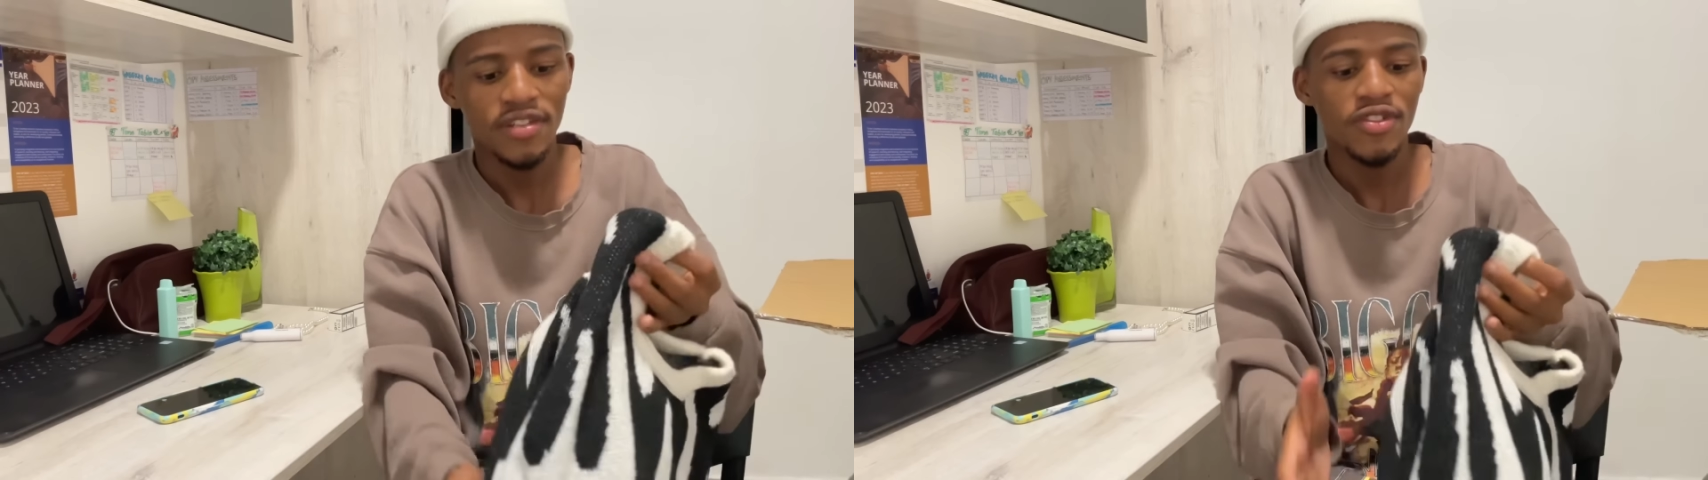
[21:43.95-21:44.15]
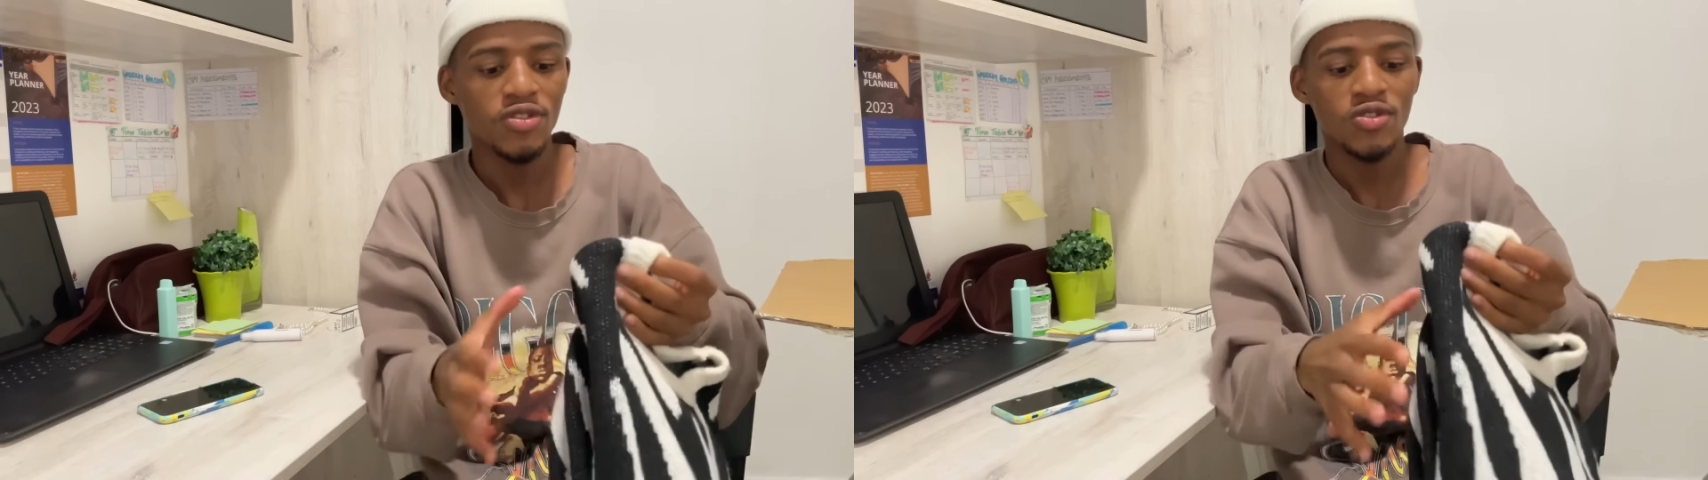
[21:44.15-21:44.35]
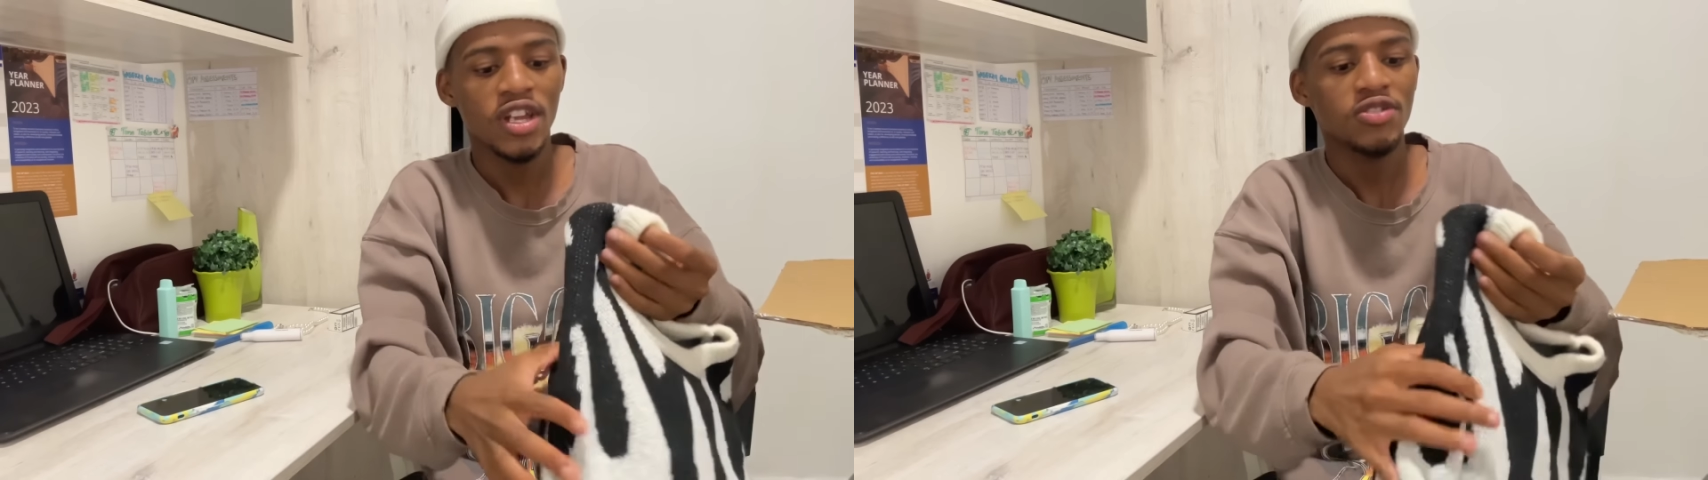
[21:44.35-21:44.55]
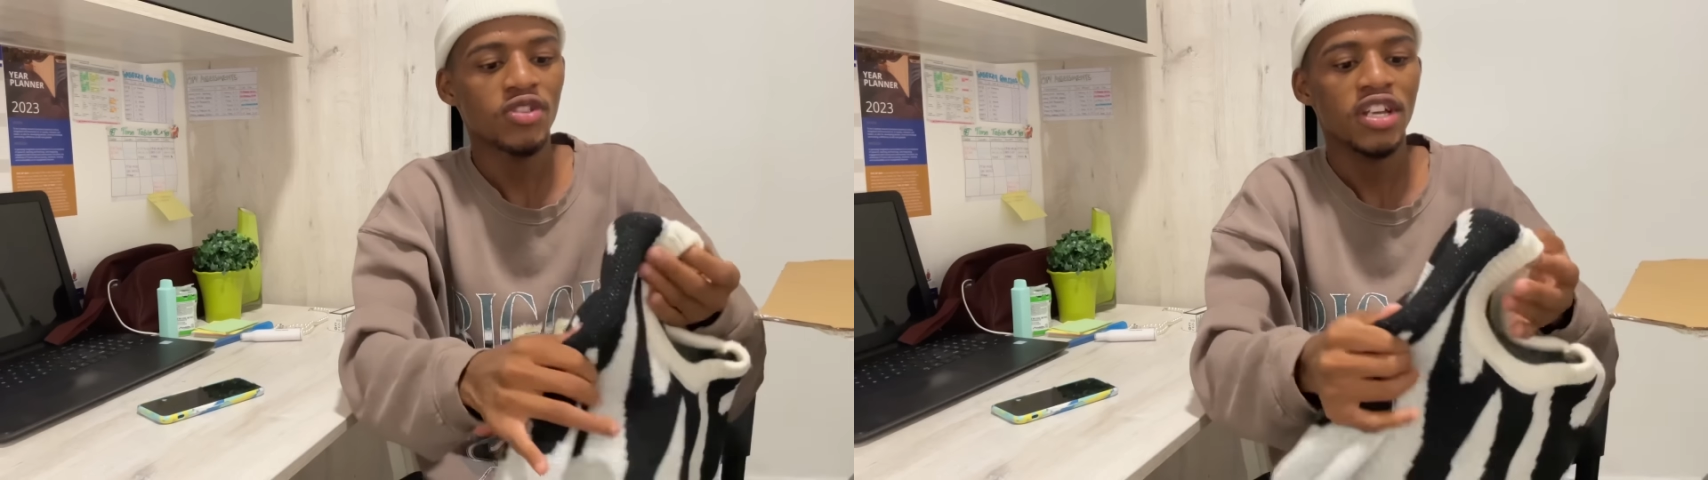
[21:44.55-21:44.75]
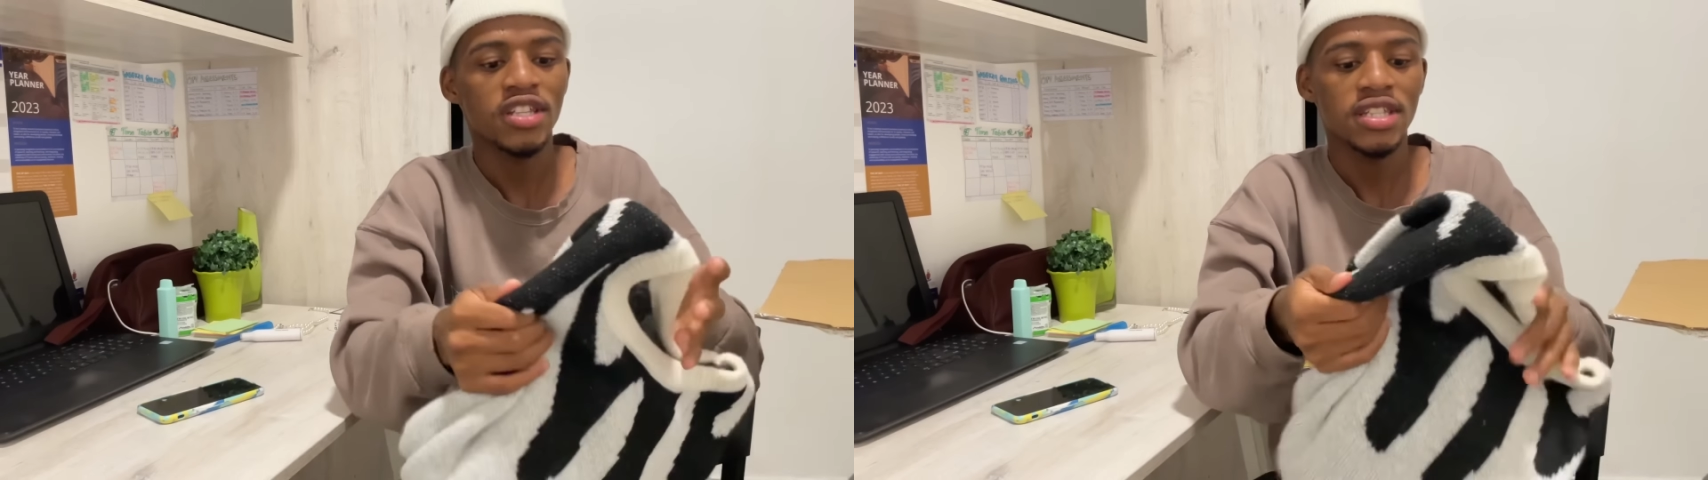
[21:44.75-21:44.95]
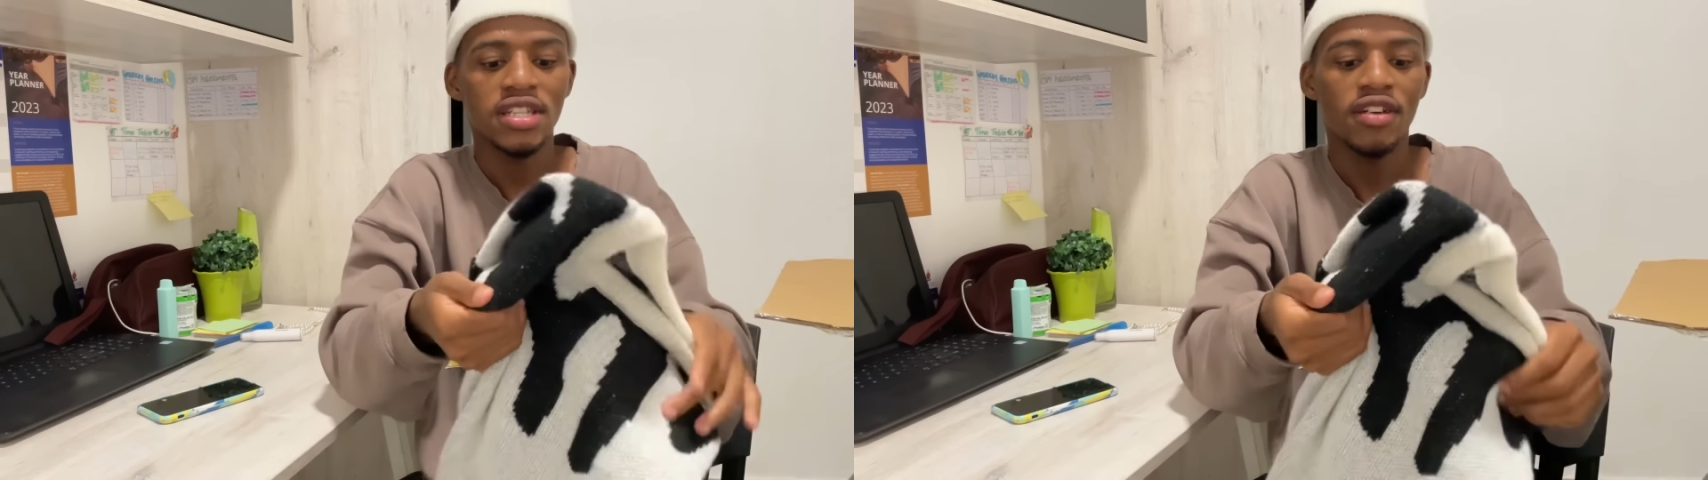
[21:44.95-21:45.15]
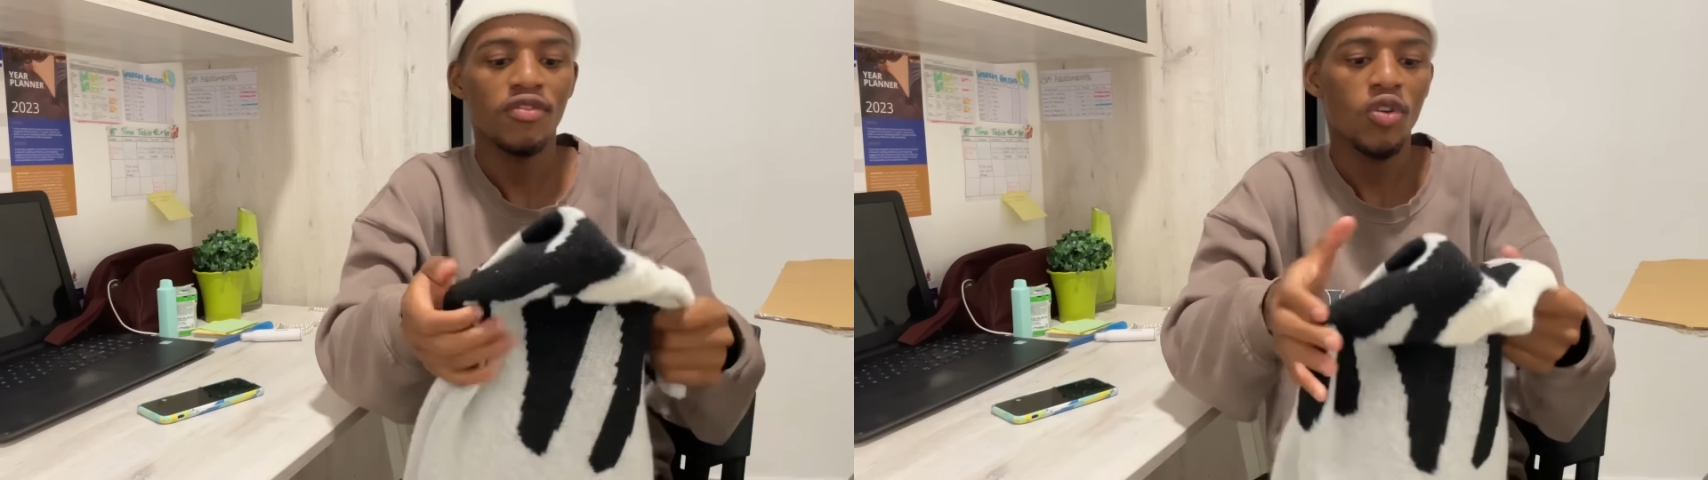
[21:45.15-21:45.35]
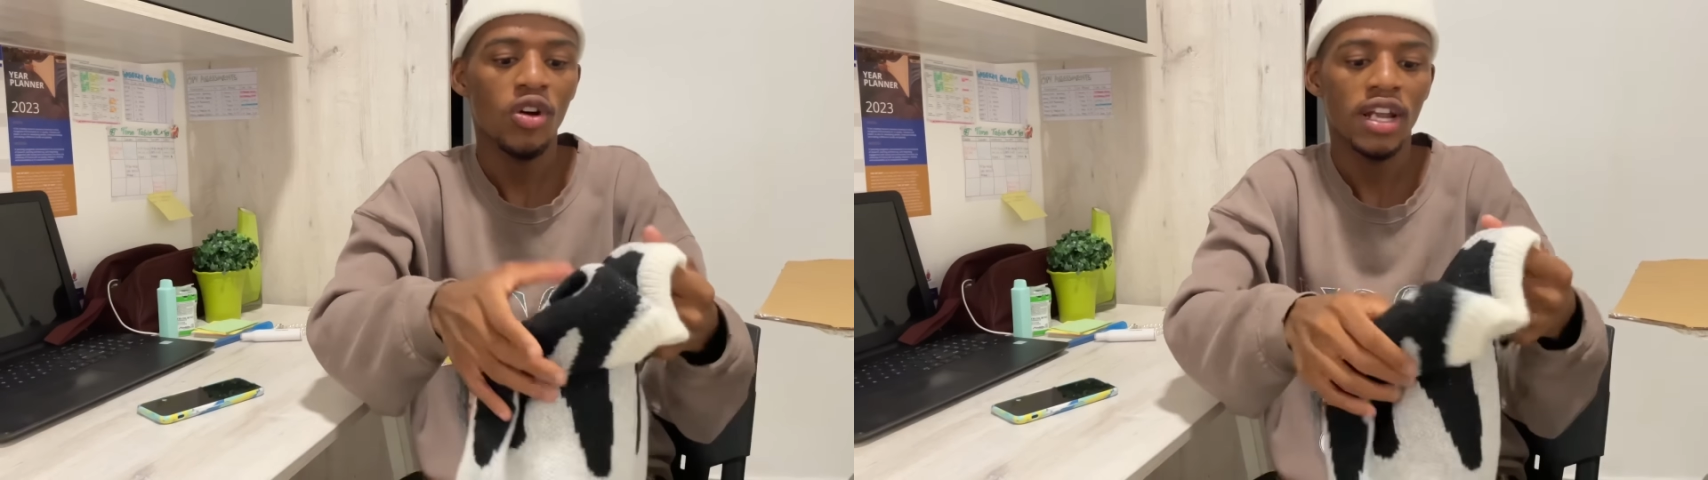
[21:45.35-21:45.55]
video so that you can see the vlog.